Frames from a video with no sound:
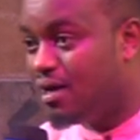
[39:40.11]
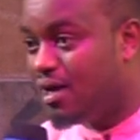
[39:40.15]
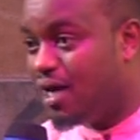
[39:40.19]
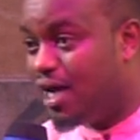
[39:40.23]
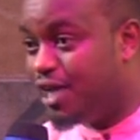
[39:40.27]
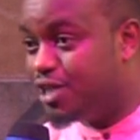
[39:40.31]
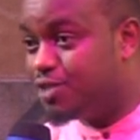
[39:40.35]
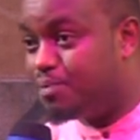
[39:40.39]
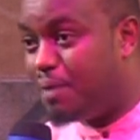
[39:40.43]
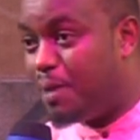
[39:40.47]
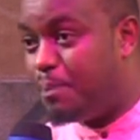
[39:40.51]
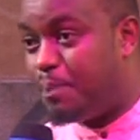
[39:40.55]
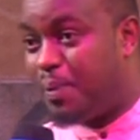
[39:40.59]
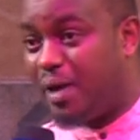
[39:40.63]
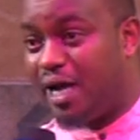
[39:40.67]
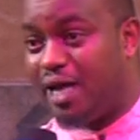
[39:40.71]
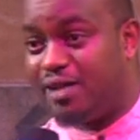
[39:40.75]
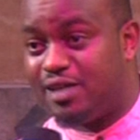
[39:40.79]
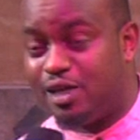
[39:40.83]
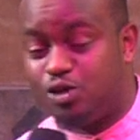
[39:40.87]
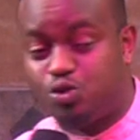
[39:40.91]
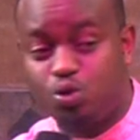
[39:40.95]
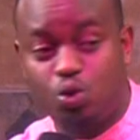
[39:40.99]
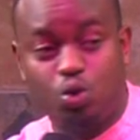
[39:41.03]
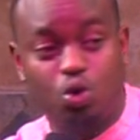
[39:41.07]
It's my prayer
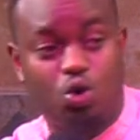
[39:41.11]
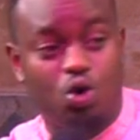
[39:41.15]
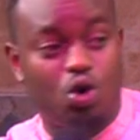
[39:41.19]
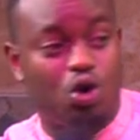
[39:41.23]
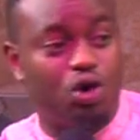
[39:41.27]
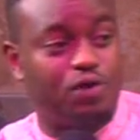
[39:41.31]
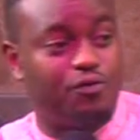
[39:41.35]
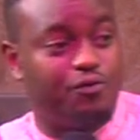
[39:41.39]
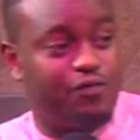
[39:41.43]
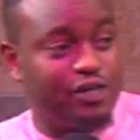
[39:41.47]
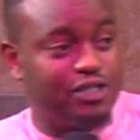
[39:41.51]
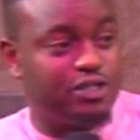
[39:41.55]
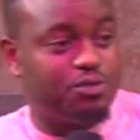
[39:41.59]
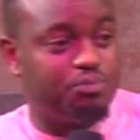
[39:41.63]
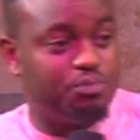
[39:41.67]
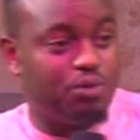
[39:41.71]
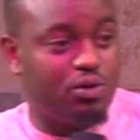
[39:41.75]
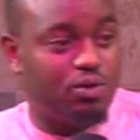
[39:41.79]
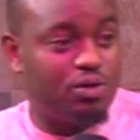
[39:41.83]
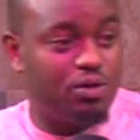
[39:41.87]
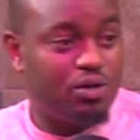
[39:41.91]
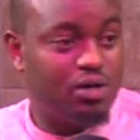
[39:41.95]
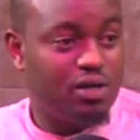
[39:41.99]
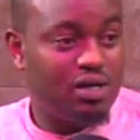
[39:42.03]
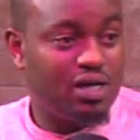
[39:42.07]
that we'll go on
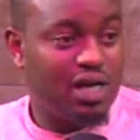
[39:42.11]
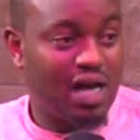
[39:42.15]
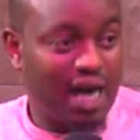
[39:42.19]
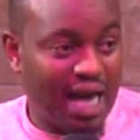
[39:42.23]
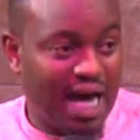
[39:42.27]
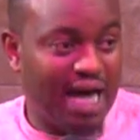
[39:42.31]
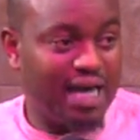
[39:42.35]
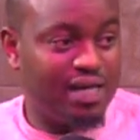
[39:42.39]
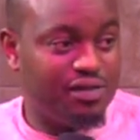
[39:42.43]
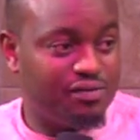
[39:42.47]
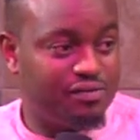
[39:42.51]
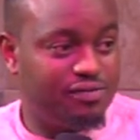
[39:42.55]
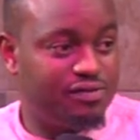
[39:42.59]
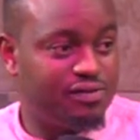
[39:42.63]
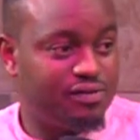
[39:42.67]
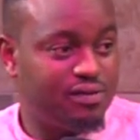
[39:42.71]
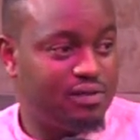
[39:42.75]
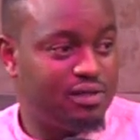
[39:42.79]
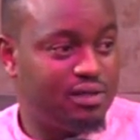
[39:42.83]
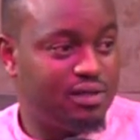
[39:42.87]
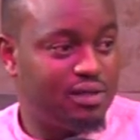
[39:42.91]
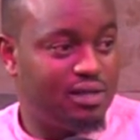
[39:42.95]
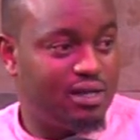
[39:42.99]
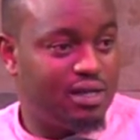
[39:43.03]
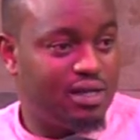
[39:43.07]
Facebook Live
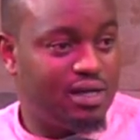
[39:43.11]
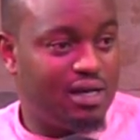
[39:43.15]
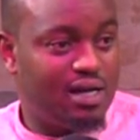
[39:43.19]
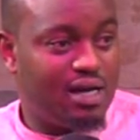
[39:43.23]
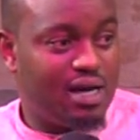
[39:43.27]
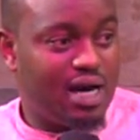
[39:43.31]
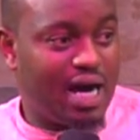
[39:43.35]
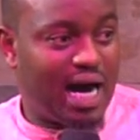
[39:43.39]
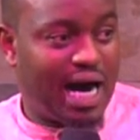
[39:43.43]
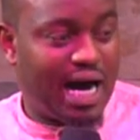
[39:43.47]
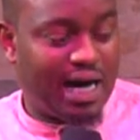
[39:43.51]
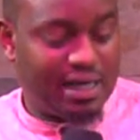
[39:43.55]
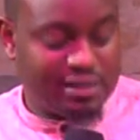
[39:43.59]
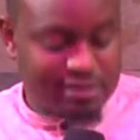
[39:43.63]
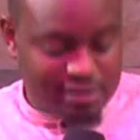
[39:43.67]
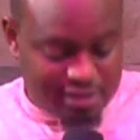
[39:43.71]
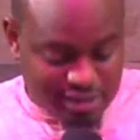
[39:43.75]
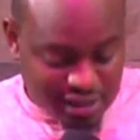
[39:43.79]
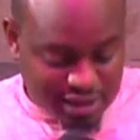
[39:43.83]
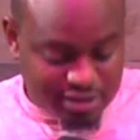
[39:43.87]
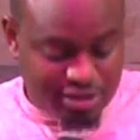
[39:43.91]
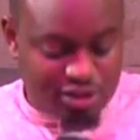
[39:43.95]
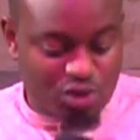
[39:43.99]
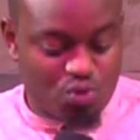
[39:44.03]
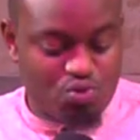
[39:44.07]
and
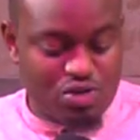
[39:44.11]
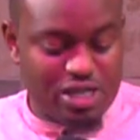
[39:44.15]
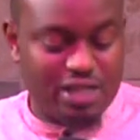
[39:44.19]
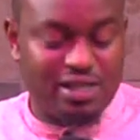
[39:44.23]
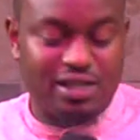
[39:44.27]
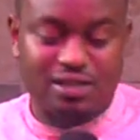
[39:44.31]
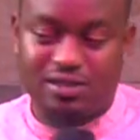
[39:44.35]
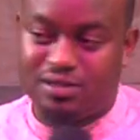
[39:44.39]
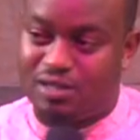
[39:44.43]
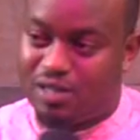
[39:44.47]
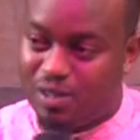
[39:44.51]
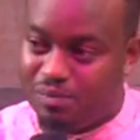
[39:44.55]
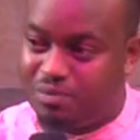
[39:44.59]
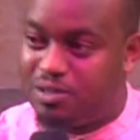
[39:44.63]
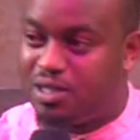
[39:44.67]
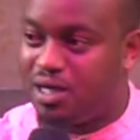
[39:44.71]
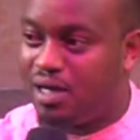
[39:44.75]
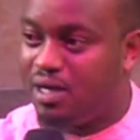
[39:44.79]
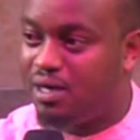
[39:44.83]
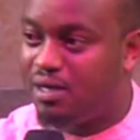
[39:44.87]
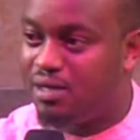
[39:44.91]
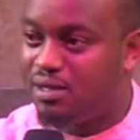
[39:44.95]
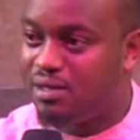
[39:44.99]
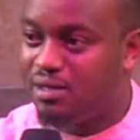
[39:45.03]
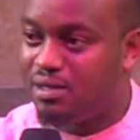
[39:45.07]
just read the scripture
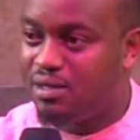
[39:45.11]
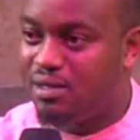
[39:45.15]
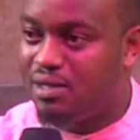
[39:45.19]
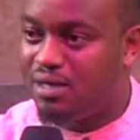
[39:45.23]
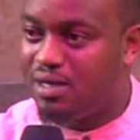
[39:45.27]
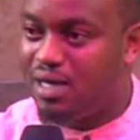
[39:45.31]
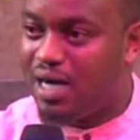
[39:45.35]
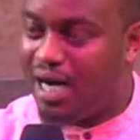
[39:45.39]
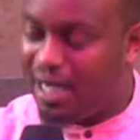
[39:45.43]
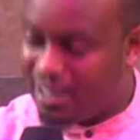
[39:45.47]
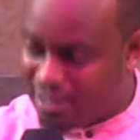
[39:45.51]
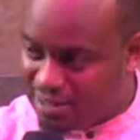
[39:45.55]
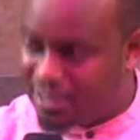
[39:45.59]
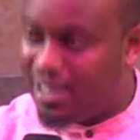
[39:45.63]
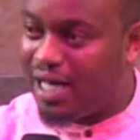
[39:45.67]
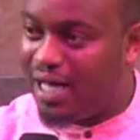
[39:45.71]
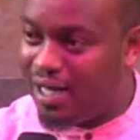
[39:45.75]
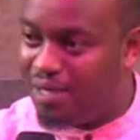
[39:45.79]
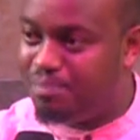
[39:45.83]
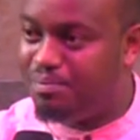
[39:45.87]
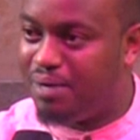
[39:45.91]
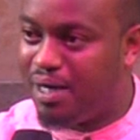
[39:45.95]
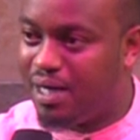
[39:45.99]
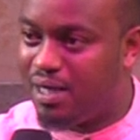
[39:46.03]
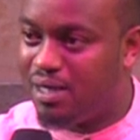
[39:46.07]
and tell
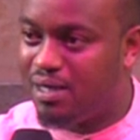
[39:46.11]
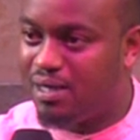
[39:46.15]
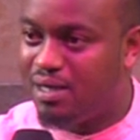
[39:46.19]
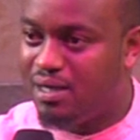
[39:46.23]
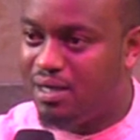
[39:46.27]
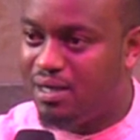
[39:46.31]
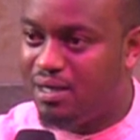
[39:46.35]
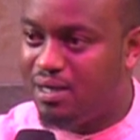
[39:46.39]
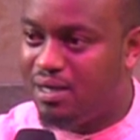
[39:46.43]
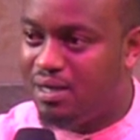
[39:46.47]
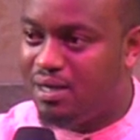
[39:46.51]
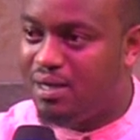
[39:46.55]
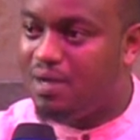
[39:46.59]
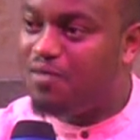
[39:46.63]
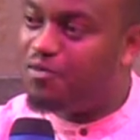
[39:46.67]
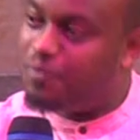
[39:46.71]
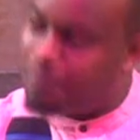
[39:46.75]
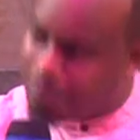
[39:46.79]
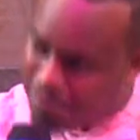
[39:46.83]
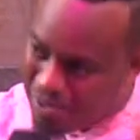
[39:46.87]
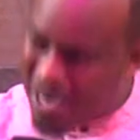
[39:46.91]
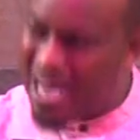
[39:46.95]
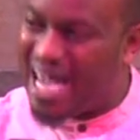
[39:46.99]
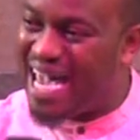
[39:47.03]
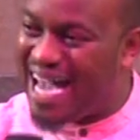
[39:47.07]
men,
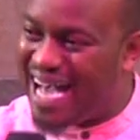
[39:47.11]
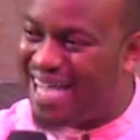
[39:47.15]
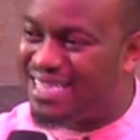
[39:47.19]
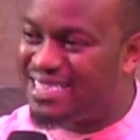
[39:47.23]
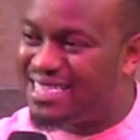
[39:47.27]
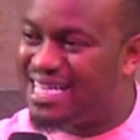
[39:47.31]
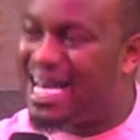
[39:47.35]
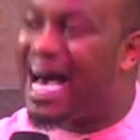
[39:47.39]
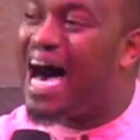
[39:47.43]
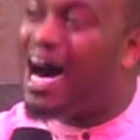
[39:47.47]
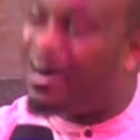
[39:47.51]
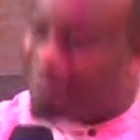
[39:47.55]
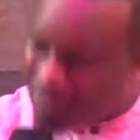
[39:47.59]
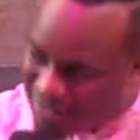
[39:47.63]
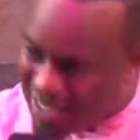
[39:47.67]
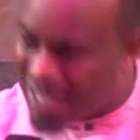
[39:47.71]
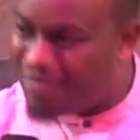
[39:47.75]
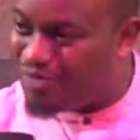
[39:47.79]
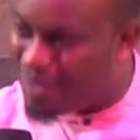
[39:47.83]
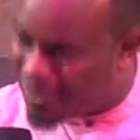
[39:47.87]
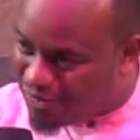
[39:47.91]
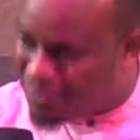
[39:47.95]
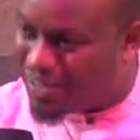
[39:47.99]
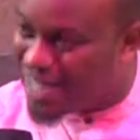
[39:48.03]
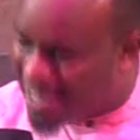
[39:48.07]
prayers have
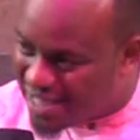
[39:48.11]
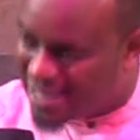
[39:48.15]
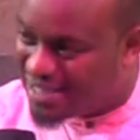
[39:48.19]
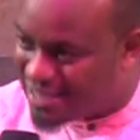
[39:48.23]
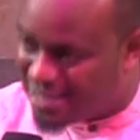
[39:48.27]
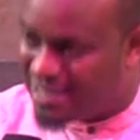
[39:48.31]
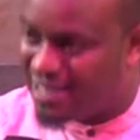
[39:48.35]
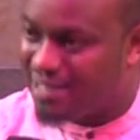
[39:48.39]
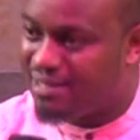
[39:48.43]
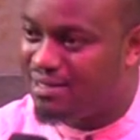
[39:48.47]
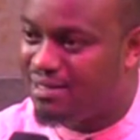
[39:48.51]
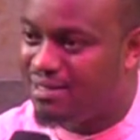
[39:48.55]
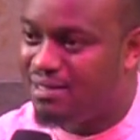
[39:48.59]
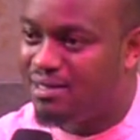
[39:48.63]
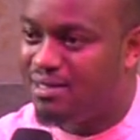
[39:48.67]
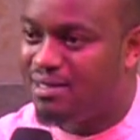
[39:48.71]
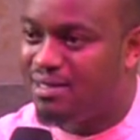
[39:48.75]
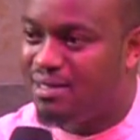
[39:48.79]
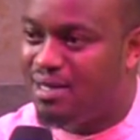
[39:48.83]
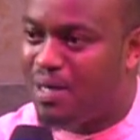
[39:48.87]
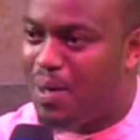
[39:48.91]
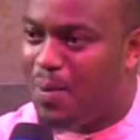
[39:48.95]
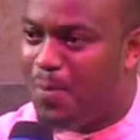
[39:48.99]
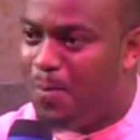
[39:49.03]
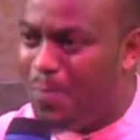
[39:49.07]
never failed.
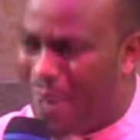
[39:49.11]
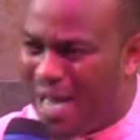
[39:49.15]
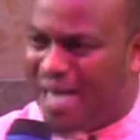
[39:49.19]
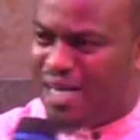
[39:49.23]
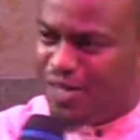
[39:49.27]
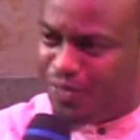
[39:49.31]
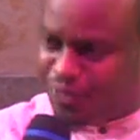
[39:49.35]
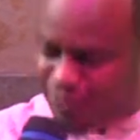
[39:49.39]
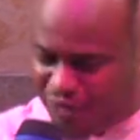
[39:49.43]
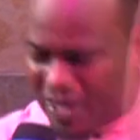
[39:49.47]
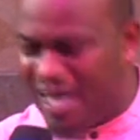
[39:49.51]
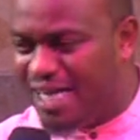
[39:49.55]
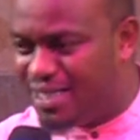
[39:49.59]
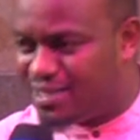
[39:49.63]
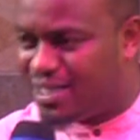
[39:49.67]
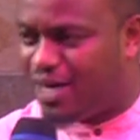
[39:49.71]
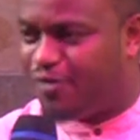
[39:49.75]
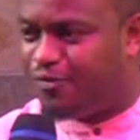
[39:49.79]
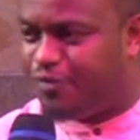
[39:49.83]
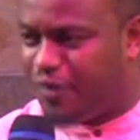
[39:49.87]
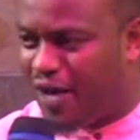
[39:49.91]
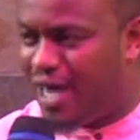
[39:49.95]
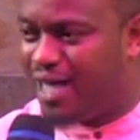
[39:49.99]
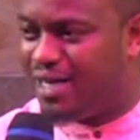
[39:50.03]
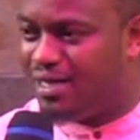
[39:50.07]
Many things have
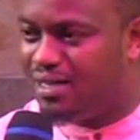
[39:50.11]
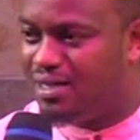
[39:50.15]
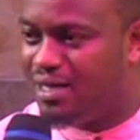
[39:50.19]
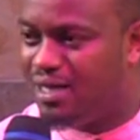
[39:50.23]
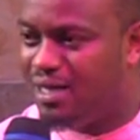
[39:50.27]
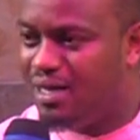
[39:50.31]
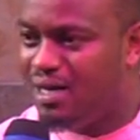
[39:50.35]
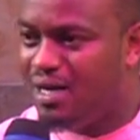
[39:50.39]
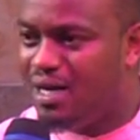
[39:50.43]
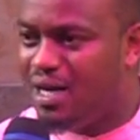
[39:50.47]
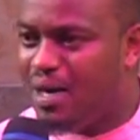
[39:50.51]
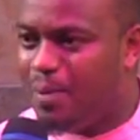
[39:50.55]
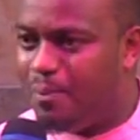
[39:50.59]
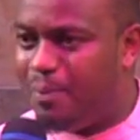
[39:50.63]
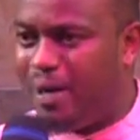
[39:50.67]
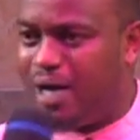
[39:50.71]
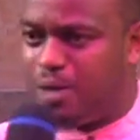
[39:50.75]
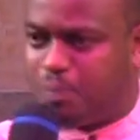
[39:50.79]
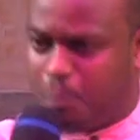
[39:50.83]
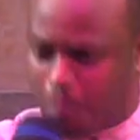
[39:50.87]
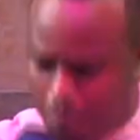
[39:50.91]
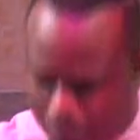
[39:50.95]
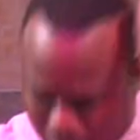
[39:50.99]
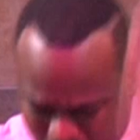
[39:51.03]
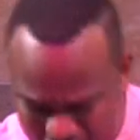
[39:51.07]
failed, but
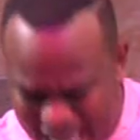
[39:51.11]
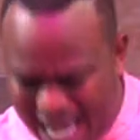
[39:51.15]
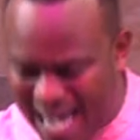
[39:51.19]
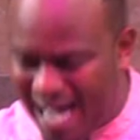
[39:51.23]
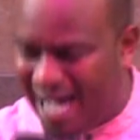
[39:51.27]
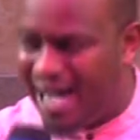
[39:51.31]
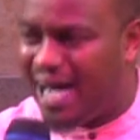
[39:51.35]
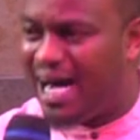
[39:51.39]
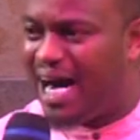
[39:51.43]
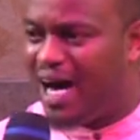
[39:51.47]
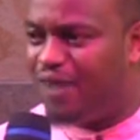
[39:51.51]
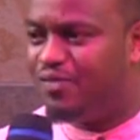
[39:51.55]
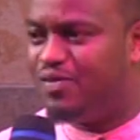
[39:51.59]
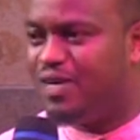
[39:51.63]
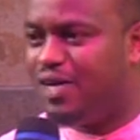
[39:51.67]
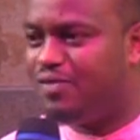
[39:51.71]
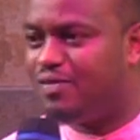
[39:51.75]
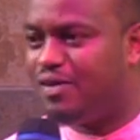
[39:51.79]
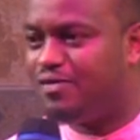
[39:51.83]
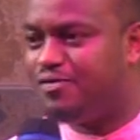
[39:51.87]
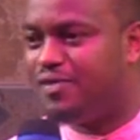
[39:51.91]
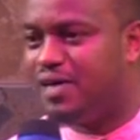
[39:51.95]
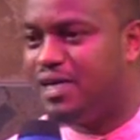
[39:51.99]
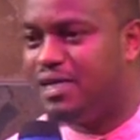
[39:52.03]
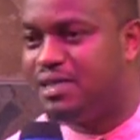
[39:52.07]
prayer have
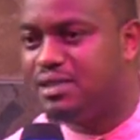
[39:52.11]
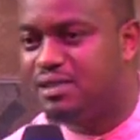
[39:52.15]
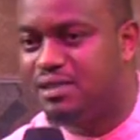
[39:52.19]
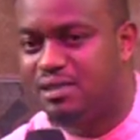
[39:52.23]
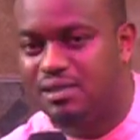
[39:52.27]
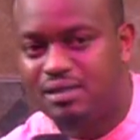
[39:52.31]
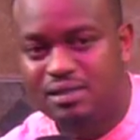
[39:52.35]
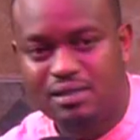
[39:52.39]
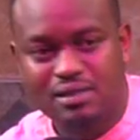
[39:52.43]
never failed.